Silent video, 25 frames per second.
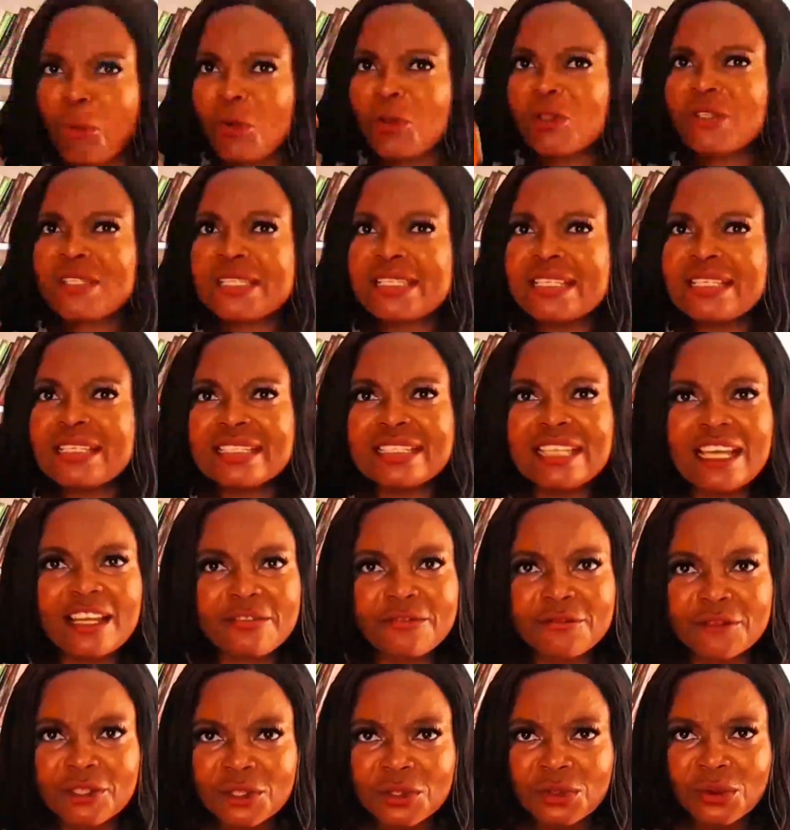posting
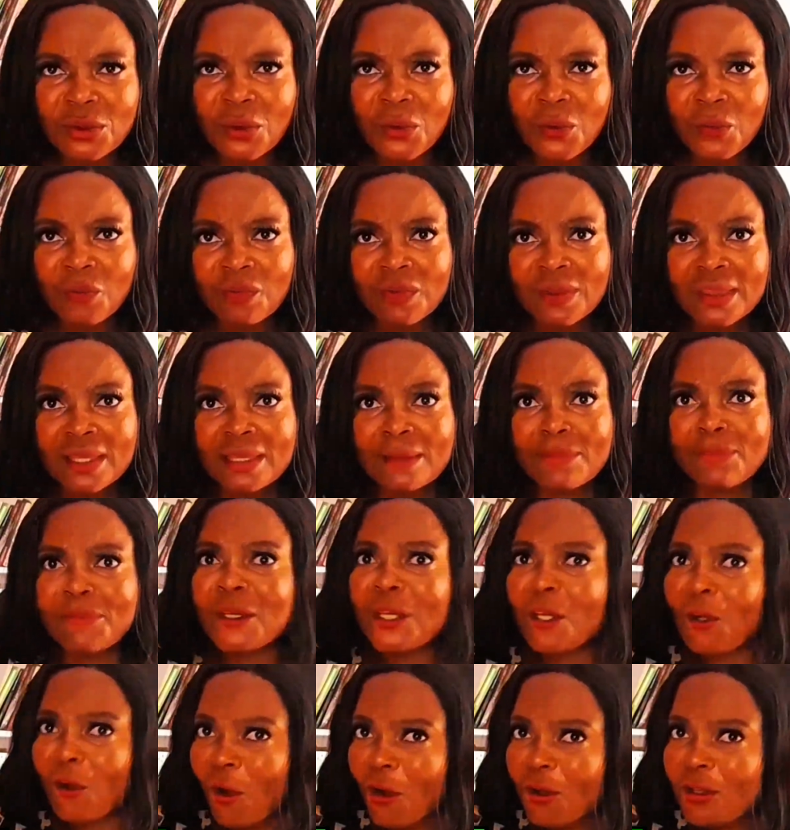that video,
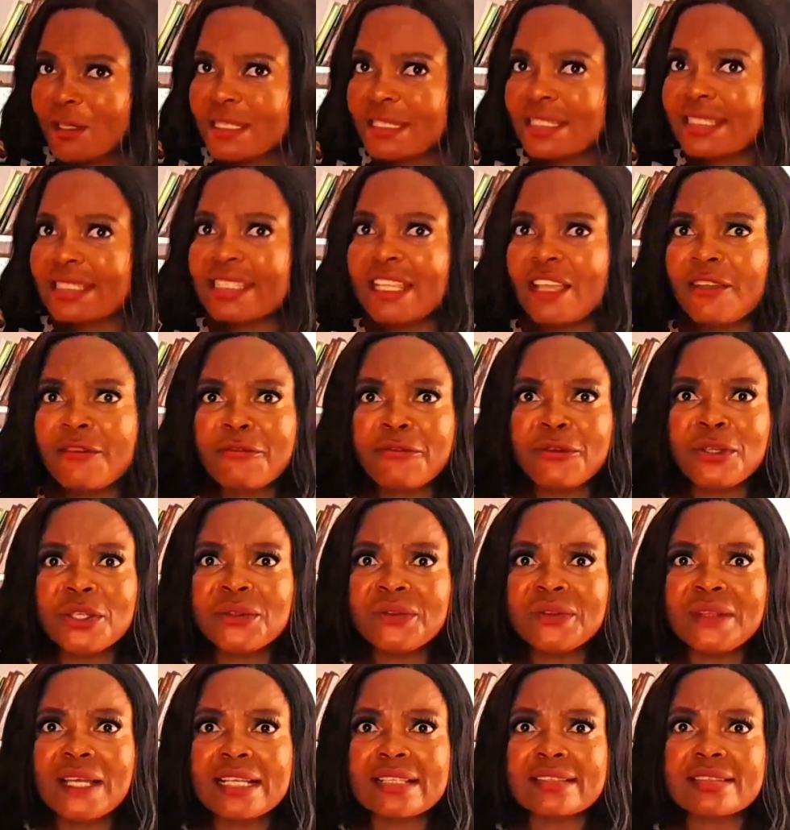because they
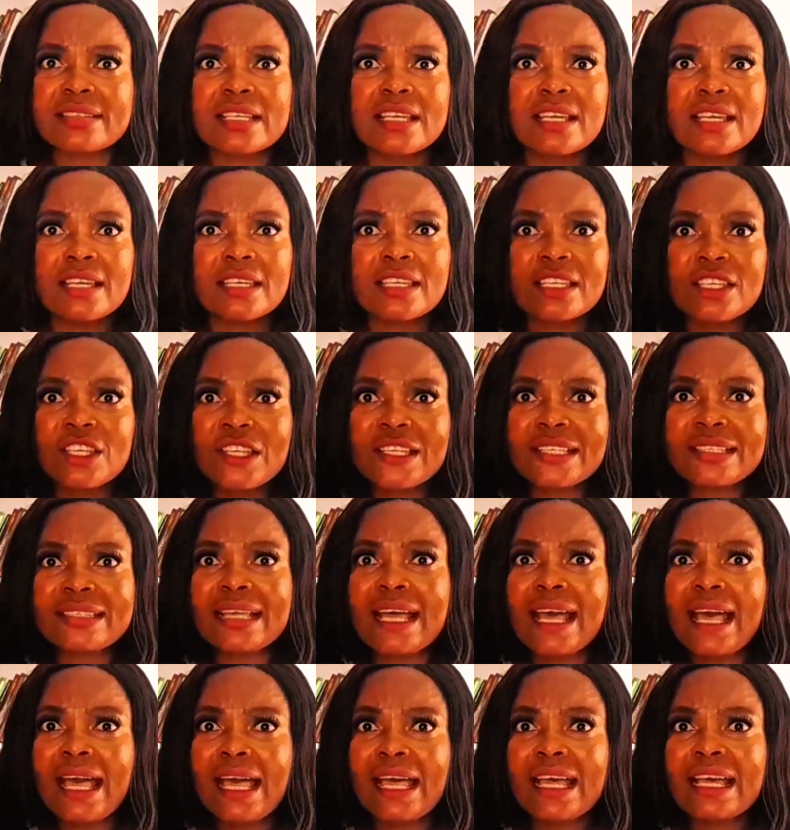feel that
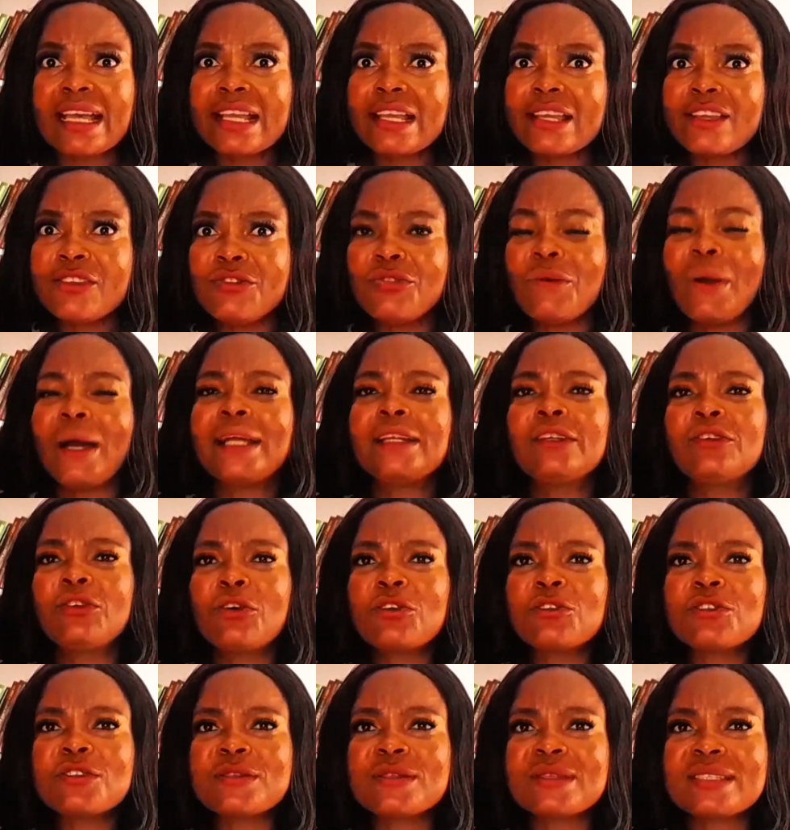either you are
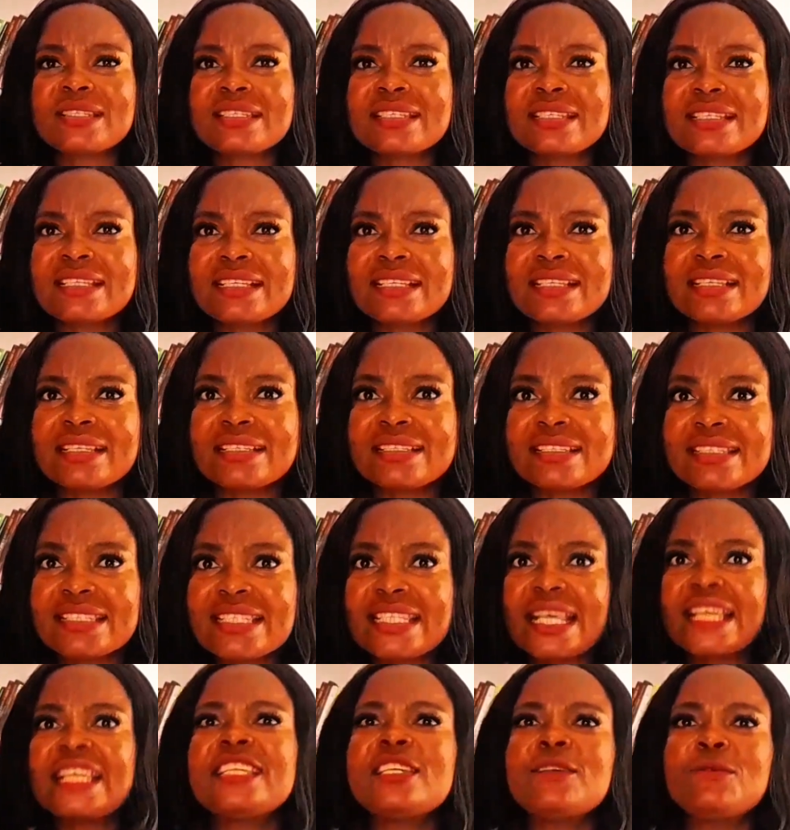not
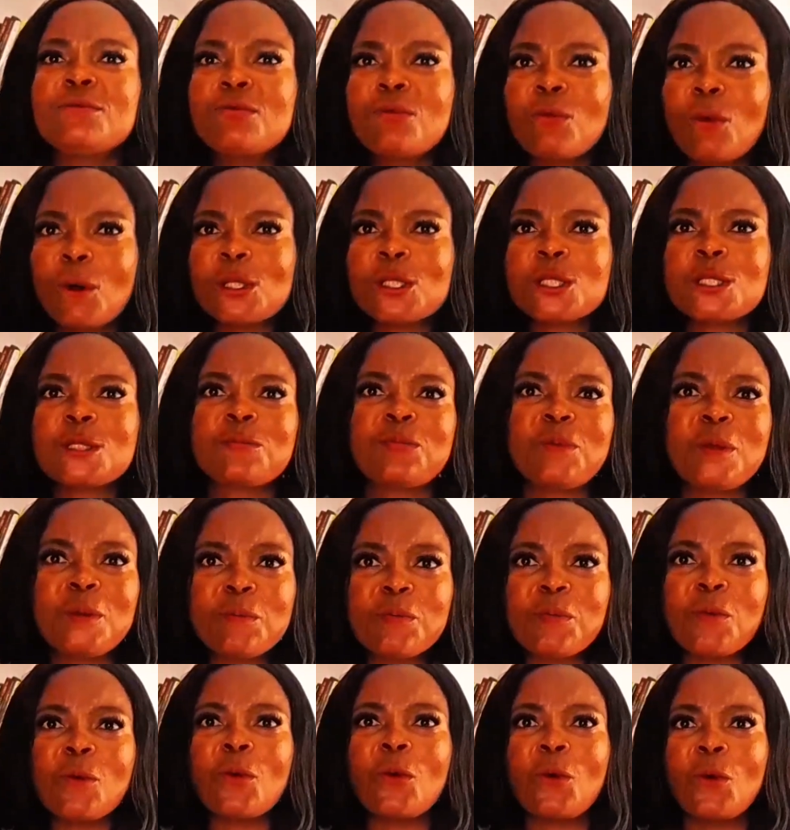saying what
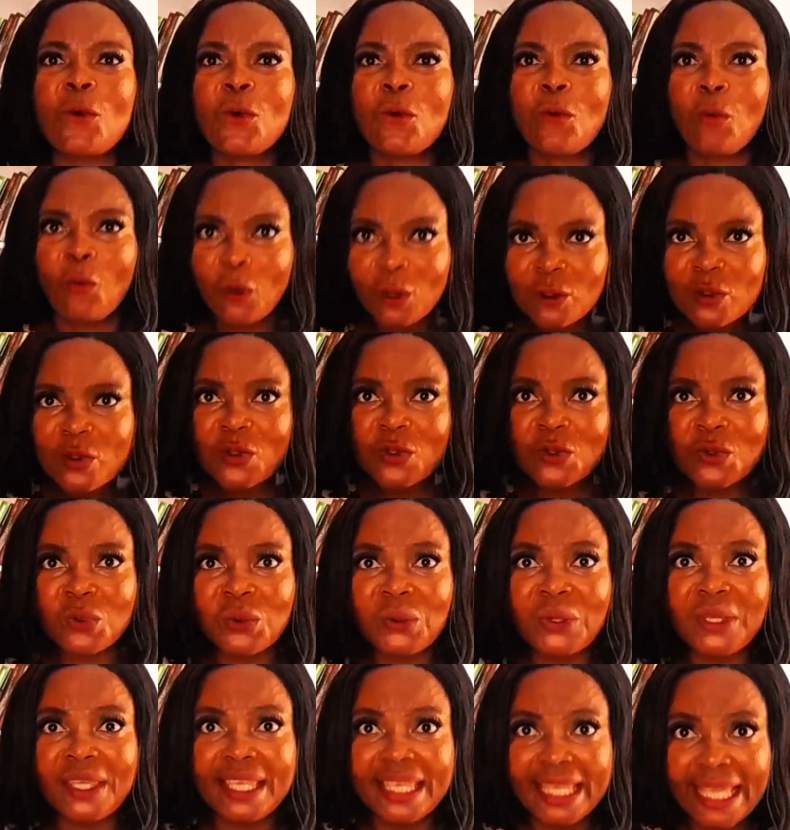people want
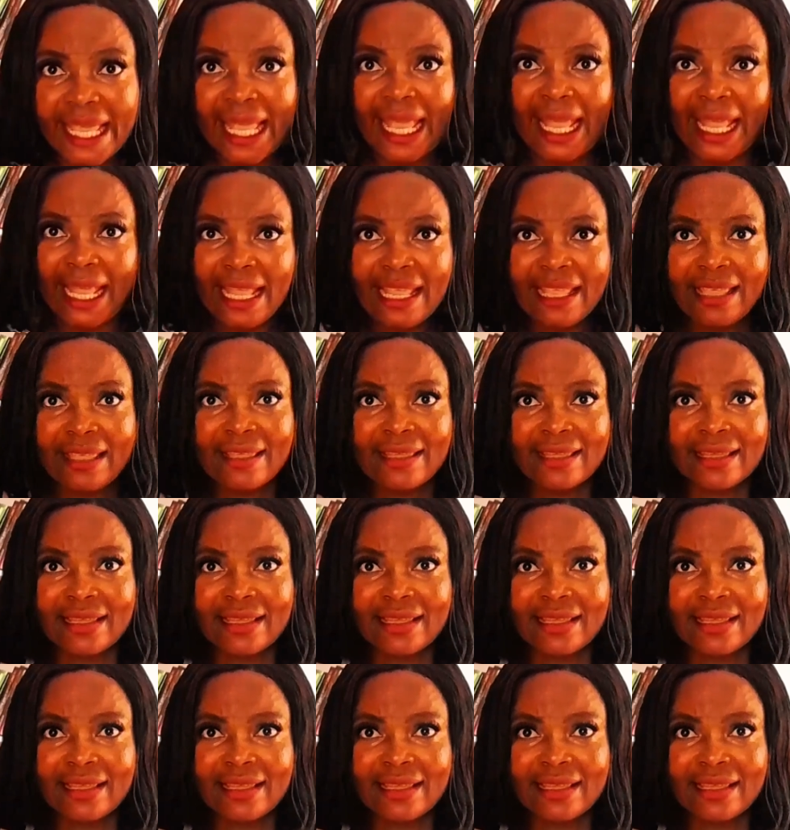to hear,